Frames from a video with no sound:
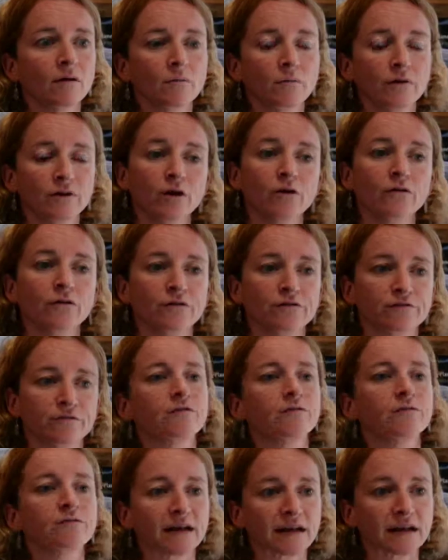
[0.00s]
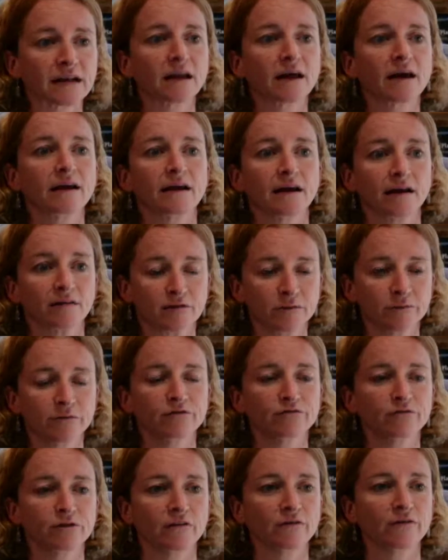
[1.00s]
We know this from satellite
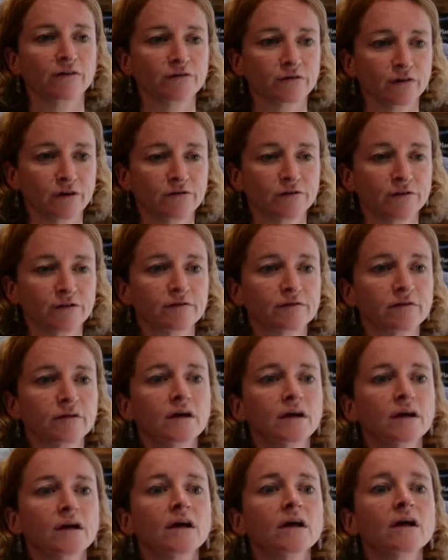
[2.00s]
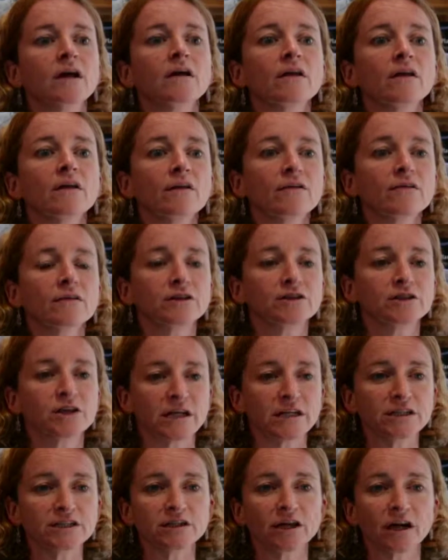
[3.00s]
altimetry of the surface. The
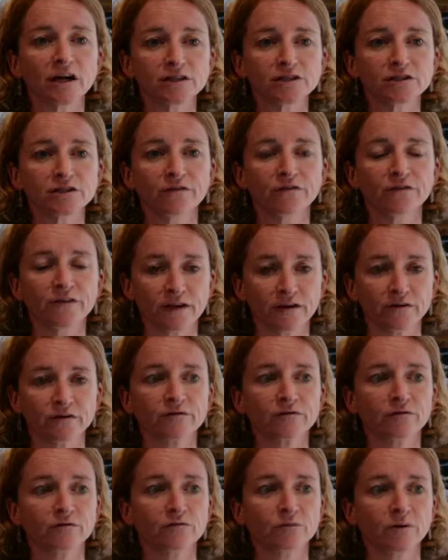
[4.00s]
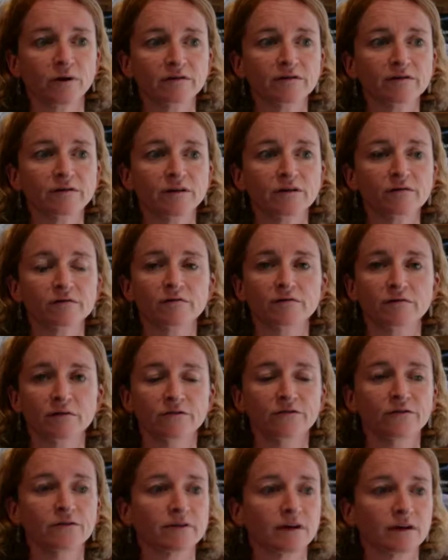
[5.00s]
change in ice shelf thickness from 20 years of
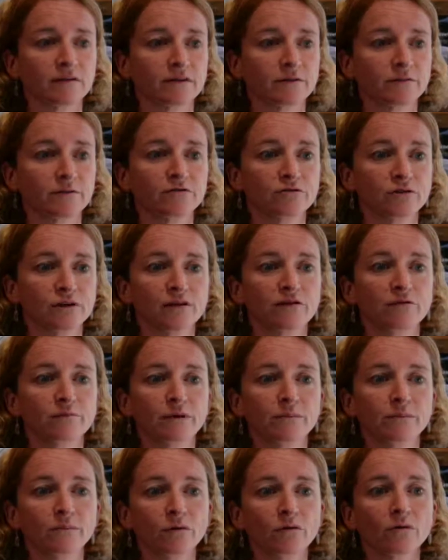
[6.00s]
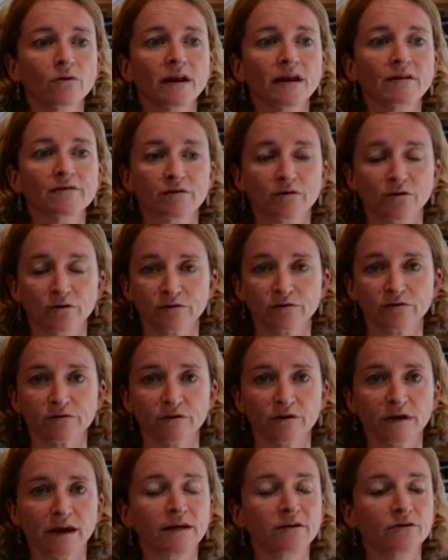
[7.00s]
surface altimetry has been more or less
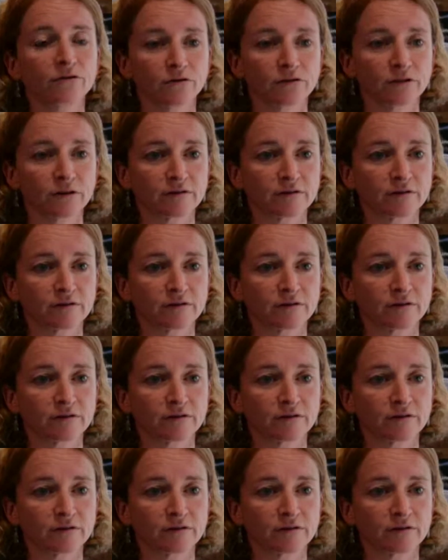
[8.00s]
constant and not